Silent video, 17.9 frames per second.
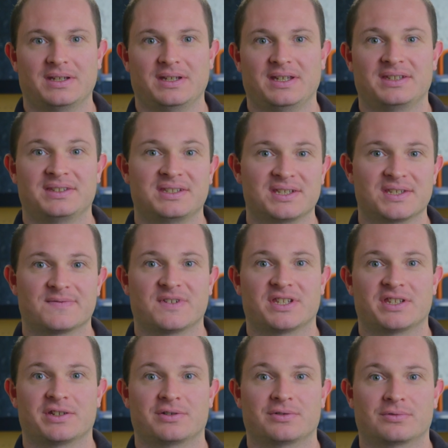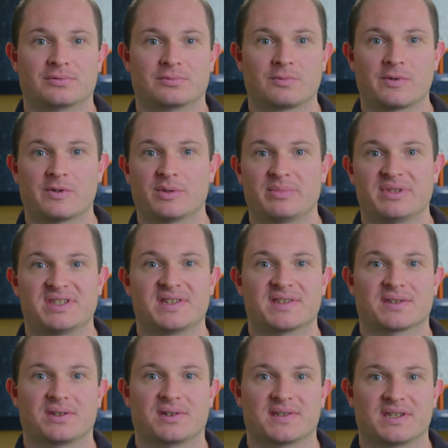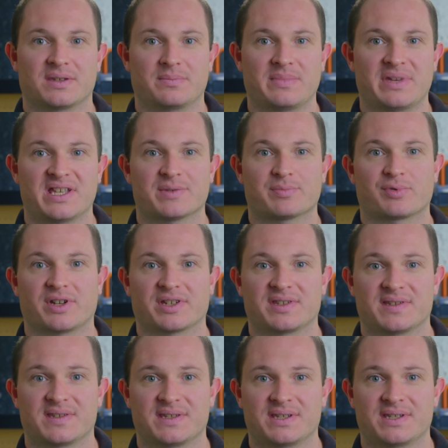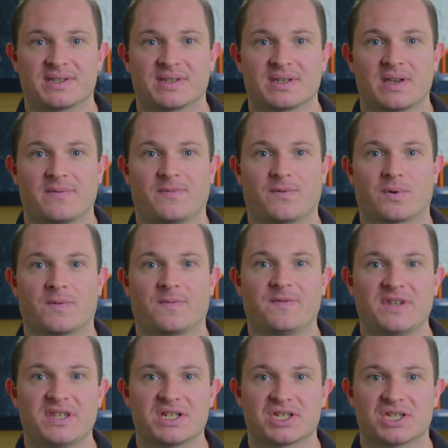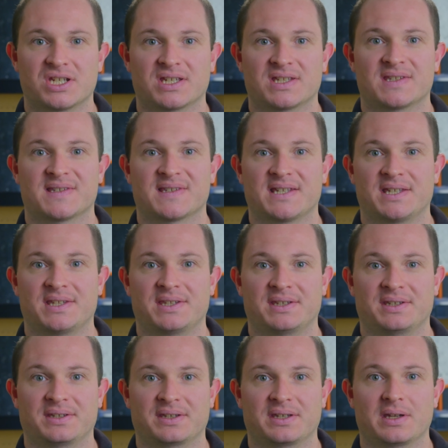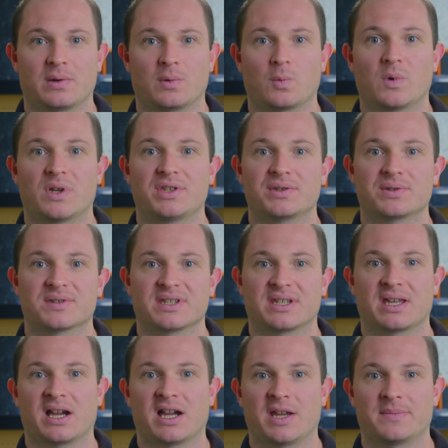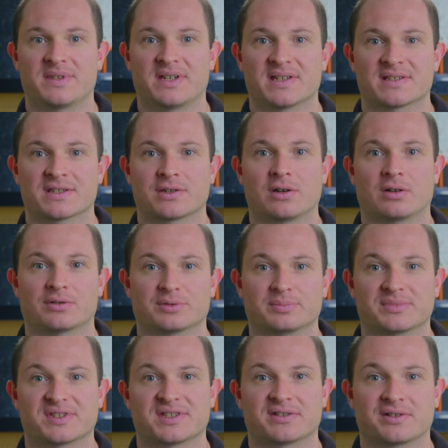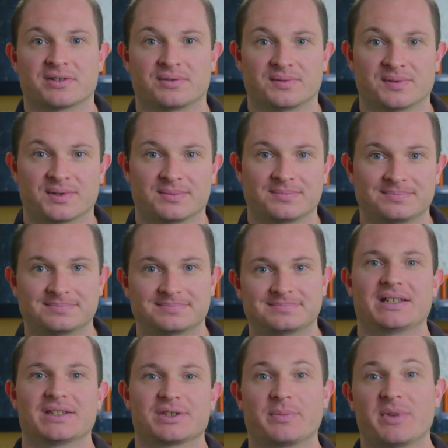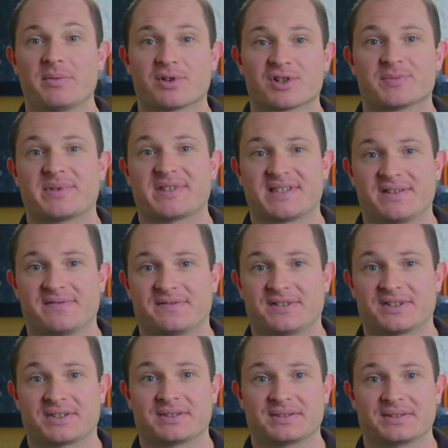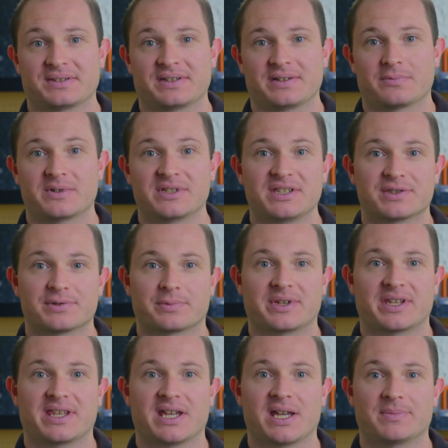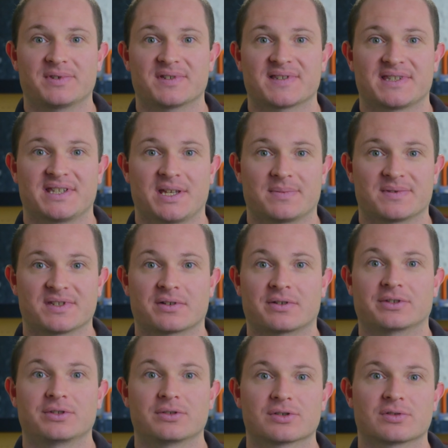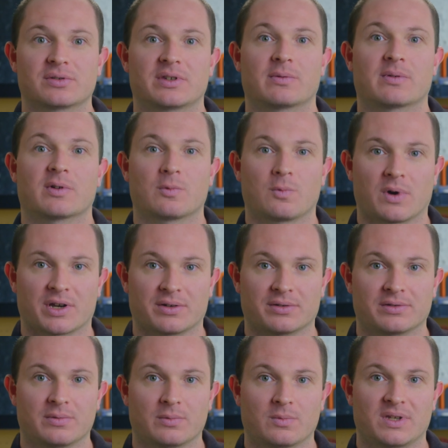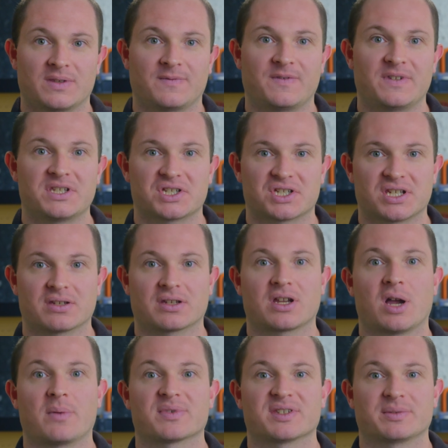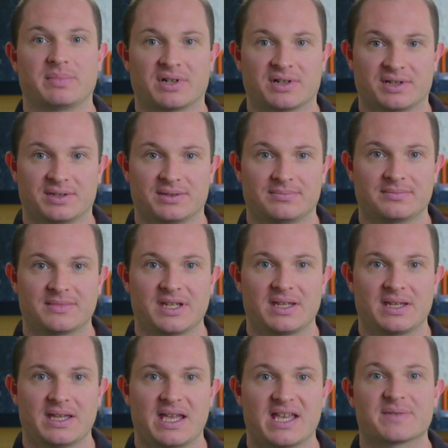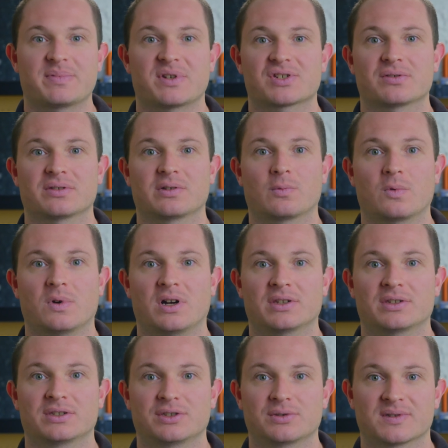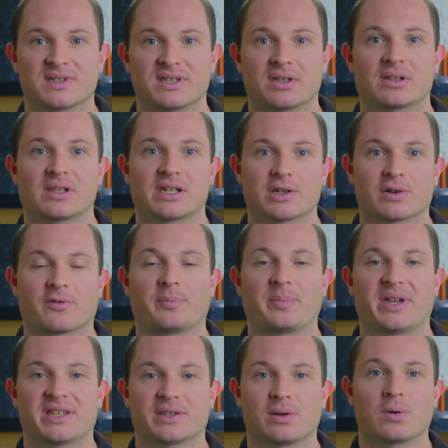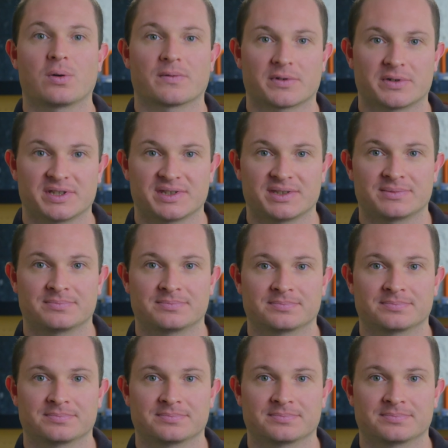In this video, we'll be discussing best practices for finishing and sanding when using Hypetex colored materials. To be more specific, we need to recap the steps that are usually required when finishing a composite part, especially one using a layer of paint over it.